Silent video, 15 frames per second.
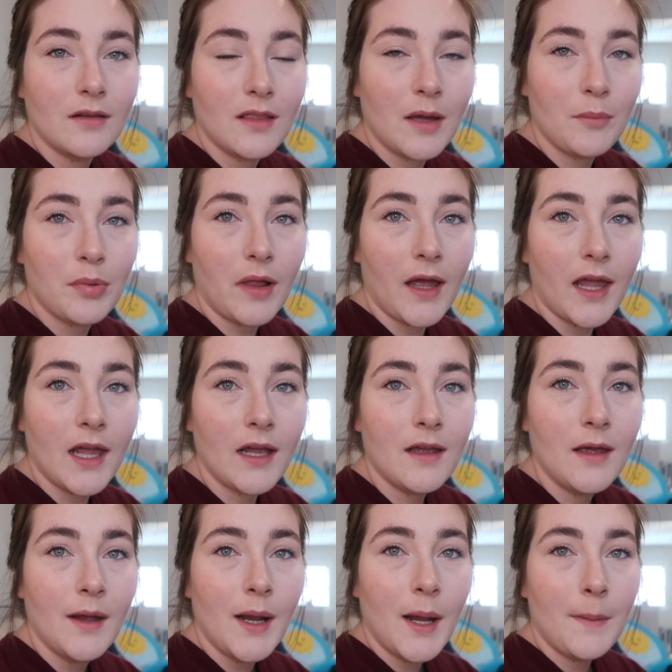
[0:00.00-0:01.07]
them playing,
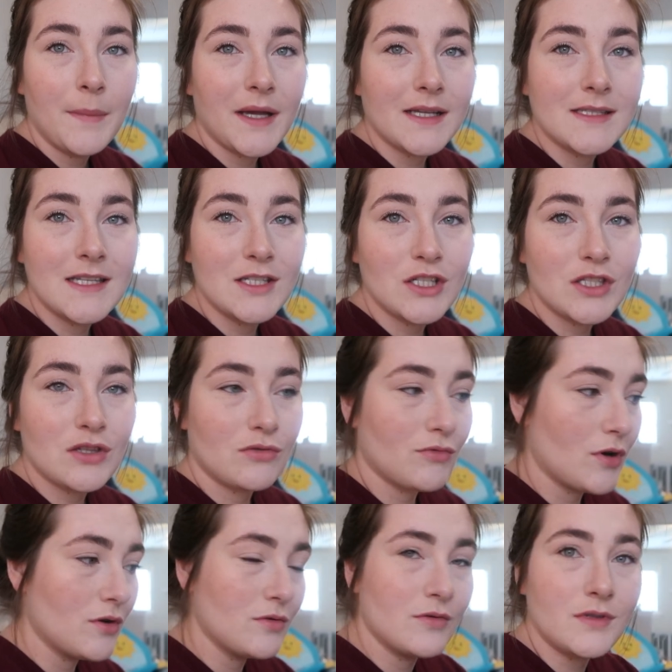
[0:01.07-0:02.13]
because he just
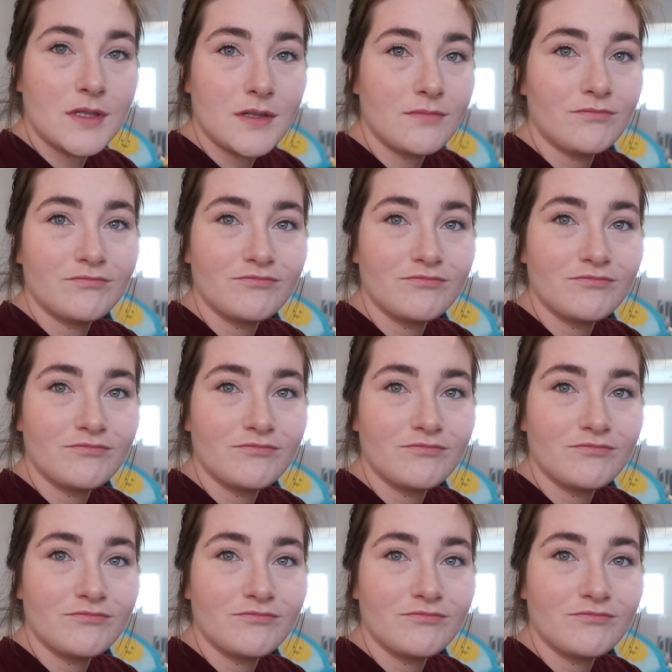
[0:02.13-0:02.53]
throws,